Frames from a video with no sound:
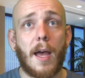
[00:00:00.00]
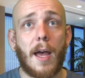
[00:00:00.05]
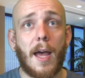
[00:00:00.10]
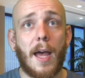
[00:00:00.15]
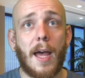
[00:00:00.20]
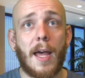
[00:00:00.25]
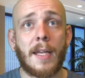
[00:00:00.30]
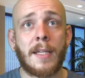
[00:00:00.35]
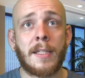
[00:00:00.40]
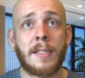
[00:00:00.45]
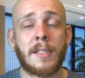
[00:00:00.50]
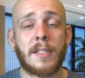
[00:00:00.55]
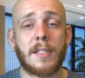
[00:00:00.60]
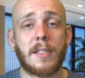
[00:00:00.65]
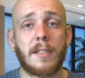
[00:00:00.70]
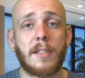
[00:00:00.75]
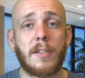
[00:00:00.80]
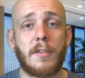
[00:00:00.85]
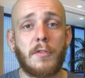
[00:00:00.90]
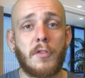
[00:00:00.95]
And
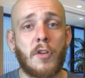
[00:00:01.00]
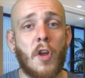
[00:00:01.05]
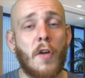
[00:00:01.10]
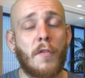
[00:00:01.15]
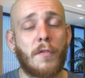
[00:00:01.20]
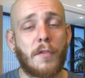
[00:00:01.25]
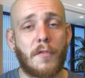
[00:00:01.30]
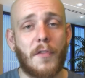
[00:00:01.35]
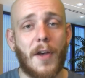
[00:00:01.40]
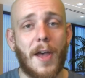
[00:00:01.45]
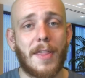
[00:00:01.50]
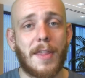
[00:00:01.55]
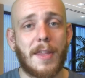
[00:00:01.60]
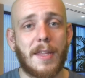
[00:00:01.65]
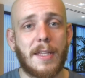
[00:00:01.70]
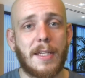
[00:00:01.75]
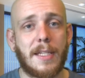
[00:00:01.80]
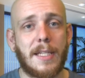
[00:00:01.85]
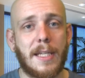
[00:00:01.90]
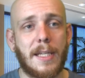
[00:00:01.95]
you know for a fact
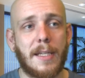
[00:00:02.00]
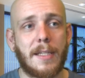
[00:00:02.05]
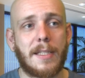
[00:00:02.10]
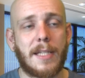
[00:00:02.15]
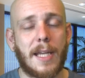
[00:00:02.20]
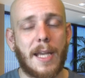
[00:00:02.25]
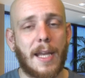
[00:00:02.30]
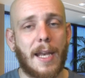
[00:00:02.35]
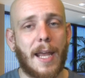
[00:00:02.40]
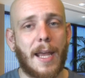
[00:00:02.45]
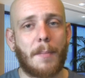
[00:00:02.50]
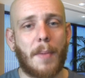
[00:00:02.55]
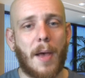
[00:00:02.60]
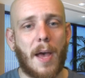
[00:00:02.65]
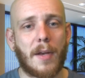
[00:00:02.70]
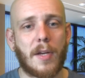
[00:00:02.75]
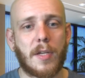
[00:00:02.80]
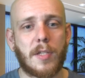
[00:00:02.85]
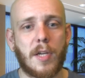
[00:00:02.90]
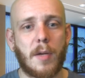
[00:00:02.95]
that the DNA
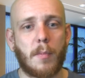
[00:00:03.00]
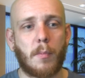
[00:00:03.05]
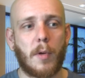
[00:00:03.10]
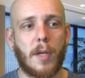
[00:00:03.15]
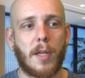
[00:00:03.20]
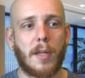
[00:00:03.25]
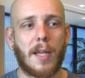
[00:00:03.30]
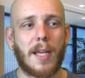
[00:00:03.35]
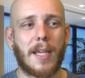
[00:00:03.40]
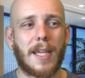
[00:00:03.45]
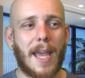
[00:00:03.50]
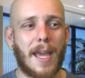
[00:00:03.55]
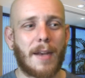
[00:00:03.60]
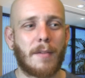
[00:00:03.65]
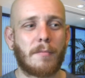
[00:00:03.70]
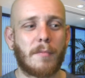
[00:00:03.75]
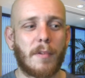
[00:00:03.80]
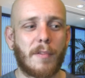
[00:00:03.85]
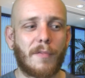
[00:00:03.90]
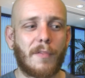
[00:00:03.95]
partnership will
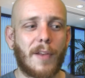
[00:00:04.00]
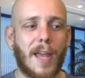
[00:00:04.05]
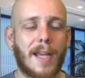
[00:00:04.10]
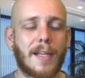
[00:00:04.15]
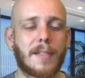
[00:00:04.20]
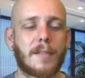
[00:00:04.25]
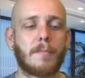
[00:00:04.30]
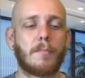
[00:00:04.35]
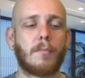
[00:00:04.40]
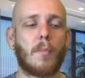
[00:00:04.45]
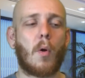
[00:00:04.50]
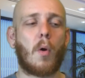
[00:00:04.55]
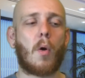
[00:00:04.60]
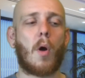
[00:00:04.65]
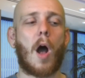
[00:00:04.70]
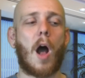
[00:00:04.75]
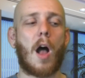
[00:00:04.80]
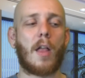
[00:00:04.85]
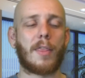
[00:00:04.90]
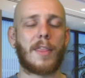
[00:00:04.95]
again reflect
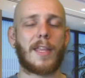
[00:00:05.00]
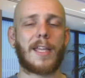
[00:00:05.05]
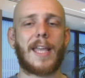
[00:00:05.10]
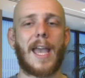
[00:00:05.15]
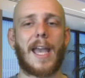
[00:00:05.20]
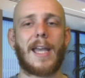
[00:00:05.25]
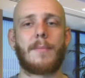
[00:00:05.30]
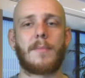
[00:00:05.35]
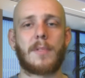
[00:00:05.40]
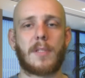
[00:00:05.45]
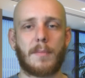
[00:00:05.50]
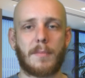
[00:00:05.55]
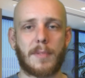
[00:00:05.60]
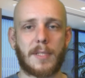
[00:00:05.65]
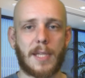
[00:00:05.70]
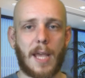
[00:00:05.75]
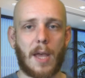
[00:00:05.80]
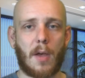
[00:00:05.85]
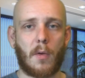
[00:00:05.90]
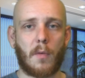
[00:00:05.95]
more on the games
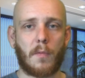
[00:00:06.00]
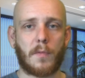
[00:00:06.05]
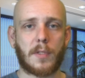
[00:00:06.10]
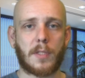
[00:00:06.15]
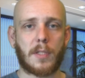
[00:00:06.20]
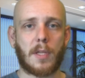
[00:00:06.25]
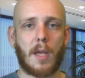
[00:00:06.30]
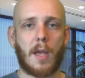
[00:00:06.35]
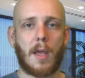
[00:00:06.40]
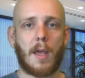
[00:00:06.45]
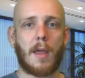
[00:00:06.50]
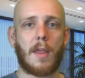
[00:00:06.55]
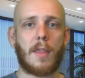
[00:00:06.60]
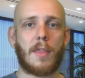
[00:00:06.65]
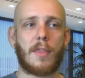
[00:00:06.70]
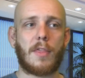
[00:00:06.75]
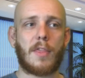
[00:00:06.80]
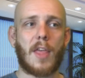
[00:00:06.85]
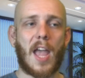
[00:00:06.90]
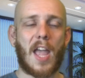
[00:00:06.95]
themselves.
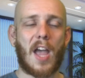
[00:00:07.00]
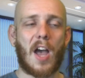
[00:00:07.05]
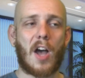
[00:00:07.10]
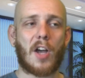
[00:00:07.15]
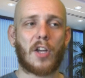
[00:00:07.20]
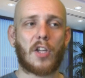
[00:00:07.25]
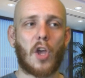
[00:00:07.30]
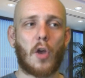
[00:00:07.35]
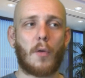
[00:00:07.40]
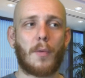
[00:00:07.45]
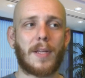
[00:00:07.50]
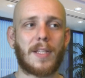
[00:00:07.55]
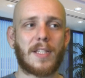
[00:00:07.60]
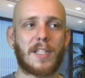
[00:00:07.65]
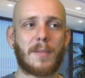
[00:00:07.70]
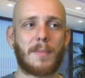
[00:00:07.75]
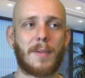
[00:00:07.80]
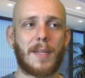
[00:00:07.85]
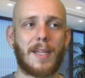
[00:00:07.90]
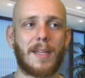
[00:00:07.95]
They are going
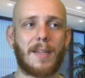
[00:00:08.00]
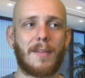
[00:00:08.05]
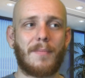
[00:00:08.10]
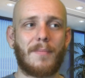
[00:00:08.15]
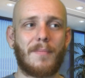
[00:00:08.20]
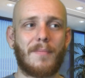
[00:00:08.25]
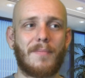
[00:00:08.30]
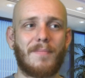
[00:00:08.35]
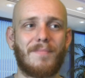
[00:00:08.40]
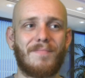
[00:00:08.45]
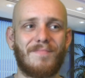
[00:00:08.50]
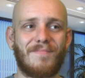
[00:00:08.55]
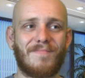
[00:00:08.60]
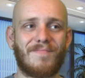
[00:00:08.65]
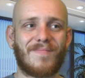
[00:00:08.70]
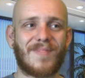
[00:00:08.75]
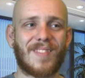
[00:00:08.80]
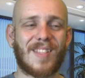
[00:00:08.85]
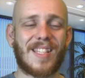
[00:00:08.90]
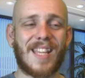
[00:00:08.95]
to be
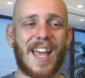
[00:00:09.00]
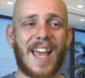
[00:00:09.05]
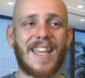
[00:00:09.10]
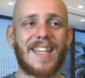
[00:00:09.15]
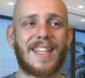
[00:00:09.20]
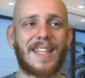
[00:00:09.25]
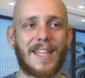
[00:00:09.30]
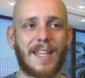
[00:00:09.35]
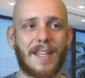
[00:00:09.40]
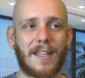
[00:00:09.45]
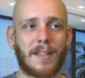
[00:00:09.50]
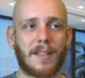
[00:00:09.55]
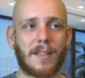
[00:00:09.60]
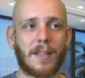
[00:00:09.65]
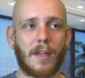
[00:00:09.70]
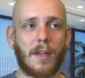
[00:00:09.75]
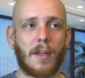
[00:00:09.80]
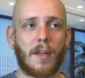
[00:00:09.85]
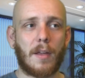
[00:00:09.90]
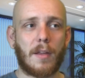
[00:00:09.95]
taking
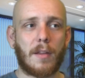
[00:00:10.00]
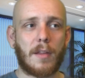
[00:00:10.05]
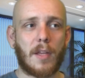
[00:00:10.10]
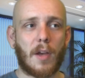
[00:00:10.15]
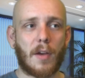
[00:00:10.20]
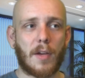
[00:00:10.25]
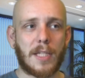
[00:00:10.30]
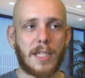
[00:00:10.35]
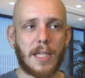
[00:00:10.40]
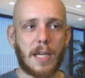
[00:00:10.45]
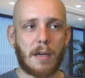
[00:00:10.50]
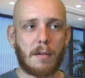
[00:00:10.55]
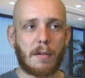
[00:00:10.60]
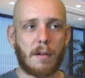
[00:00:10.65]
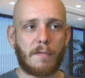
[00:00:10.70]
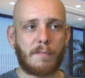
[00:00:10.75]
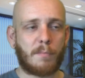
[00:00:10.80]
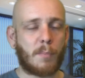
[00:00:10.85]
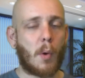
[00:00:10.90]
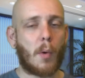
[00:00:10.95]
the idea
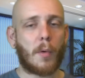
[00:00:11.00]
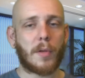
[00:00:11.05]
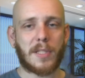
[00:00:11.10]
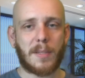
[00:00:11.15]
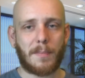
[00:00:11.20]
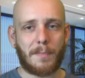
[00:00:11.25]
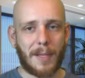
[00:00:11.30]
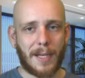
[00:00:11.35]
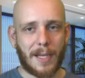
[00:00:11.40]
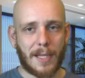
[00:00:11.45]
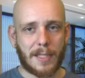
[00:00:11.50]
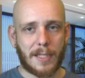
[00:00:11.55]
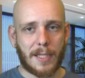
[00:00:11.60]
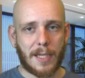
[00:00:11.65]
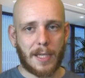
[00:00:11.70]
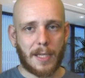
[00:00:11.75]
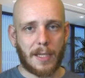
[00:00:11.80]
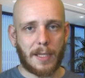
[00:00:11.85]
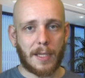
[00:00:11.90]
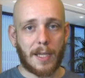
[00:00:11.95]
of
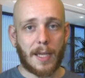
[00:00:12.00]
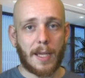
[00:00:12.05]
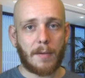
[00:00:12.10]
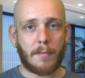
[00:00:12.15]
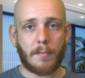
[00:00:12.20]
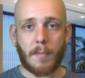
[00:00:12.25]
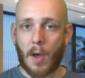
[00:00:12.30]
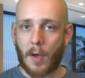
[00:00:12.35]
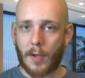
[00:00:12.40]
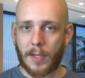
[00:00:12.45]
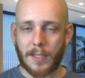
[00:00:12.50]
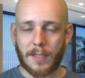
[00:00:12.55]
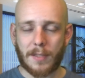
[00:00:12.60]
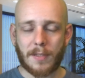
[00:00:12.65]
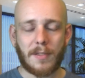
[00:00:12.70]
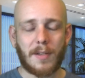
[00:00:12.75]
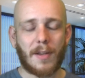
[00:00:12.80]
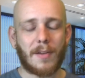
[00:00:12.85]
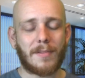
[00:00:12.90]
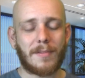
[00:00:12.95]
portability in
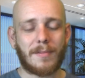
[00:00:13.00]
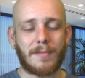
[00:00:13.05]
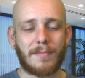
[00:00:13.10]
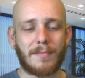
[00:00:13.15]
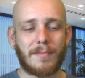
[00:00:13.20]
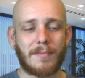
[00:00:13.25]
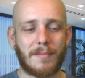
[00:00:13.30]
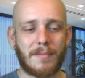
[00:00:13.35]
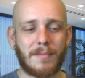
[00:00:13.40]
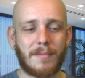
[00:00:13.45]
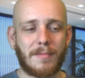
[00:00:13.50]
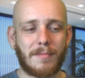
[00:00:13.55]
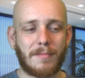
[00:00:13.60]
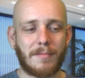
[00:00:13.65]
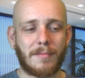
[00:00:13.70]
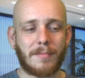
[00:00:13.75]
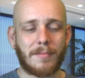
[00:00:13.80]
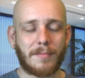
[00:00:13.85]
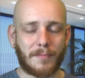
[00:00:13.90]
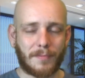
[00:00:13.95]
mind. I'm
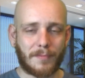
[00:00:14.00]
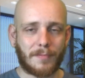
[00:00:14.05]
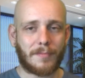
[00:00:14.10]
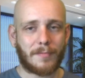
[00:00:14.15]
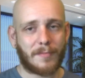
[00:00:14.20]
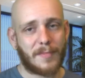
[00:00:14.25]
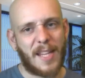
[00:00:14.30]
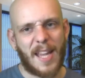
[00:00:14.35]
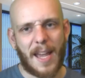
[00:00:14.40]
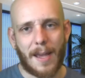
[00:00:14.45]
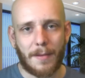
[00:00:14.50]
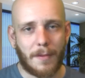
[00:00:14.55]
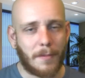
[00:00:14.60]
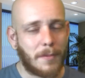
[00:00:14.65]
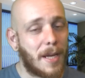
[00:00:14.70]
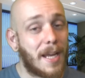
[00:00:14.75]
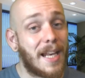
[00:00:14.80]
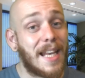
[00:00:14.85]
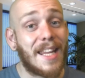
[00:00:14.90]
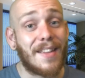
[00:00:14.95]

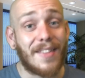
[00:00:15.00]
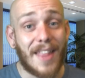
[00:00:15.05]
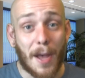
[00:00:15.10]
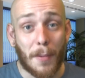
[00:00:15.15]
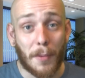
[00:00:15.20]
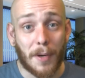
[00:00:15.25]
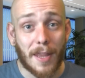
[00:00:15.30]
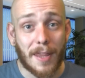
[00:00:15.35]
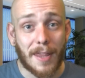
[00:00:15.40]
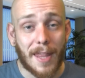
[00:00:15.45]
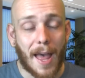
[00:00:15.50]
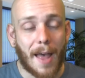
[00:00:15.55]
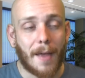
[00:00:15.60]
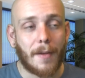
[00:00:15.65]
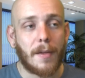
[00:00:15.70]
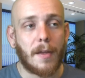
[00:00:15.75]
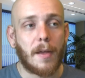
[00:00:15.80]
going to leave that one at that.